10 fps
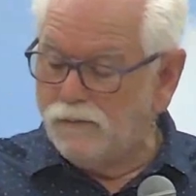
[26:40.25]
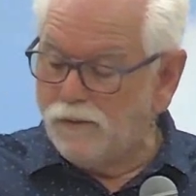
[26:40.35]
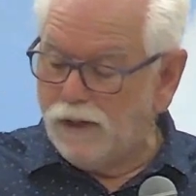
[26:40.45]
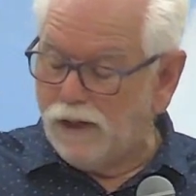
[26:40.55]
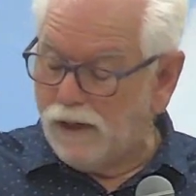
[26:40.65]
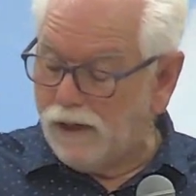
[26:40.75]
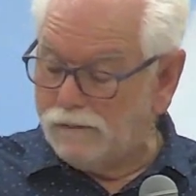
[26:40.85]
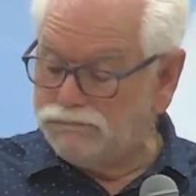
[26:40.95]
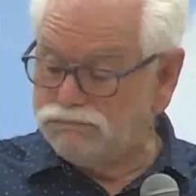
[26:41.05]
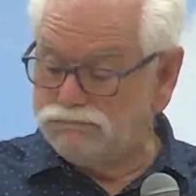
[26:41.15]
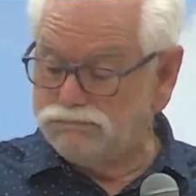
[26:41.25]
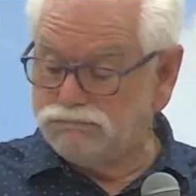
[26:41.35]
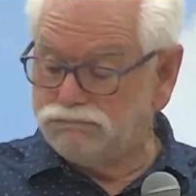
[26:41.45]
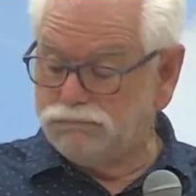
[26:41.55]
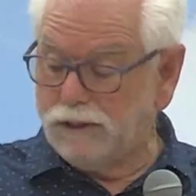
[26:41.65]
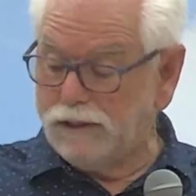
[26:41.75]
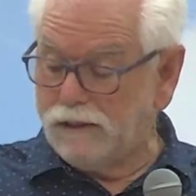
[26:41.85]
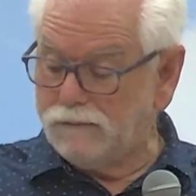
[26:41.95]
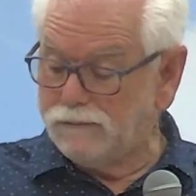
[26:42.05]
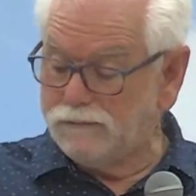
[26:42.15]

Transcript: uh, you know,